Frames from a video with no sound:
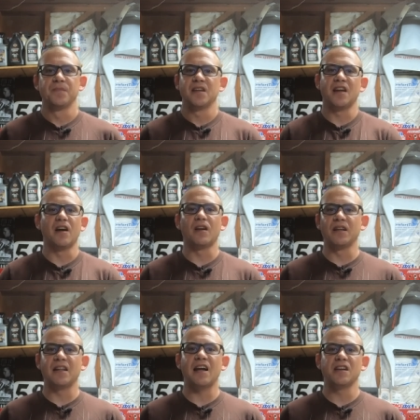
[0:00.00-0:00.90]
And not
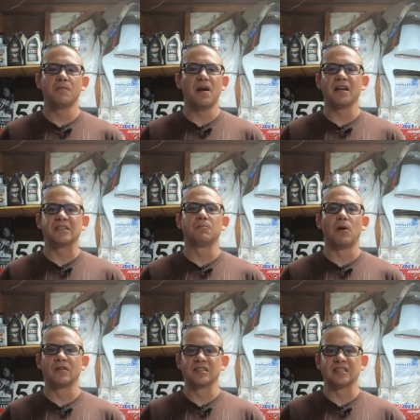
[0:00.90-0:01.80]
only that, you might get some
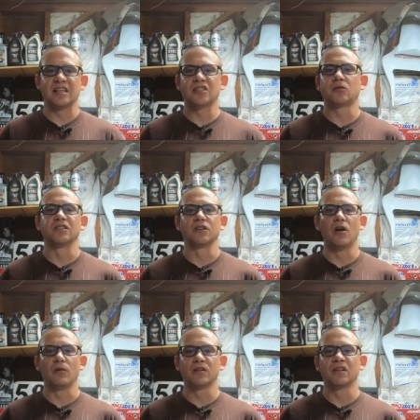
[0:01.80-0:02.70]
bonus accessories
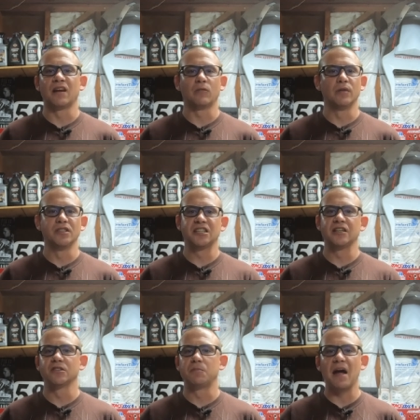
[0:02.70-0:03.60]
along with it like
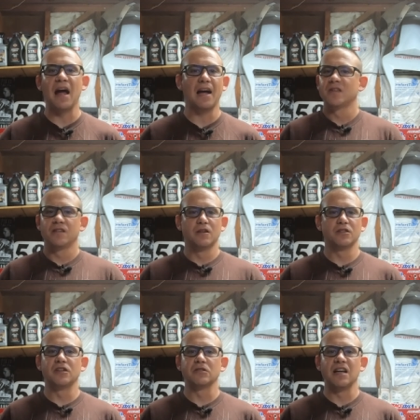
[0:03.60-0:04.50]
windshields, bags,
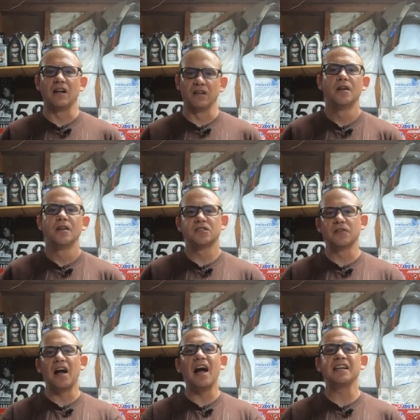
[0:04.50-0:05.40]
there's no telling. So
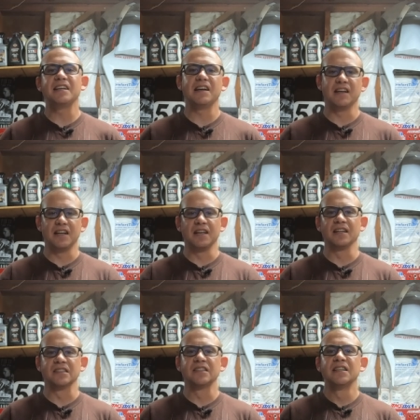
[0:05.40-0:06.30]
the idea
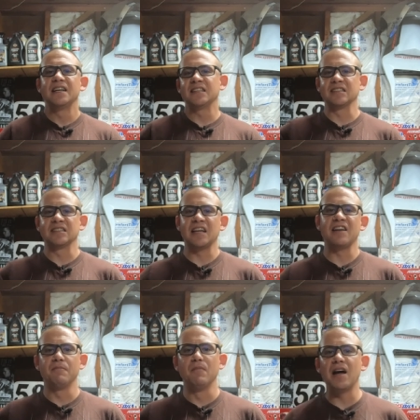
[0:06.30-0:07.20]
is, is to
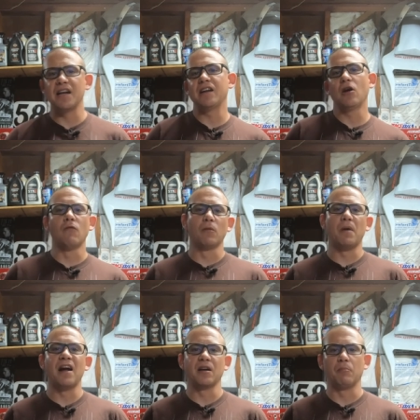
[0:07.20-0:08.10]
save money over
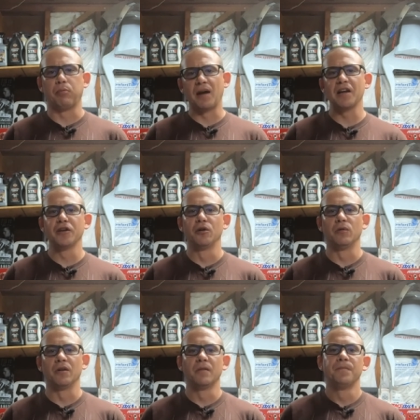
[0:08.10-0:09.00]
buying a brand new
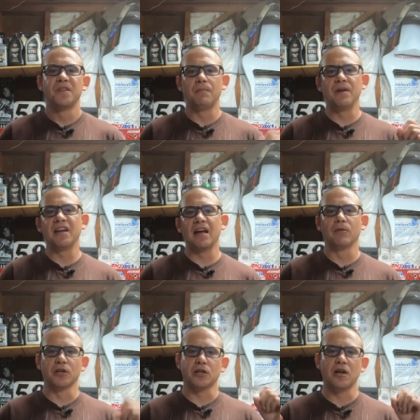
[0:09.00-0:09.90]
one and being
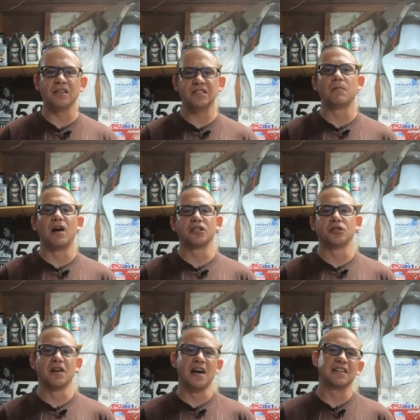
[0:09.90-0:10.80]
able to customize
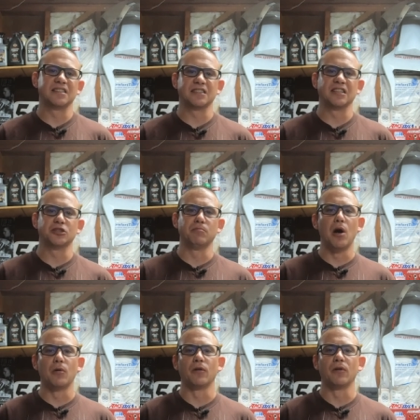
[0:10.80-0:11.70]
your 96 inch
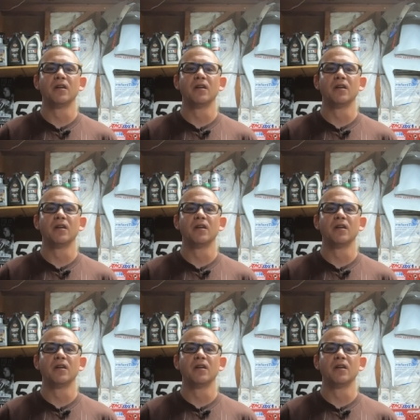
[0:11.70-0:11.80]
motor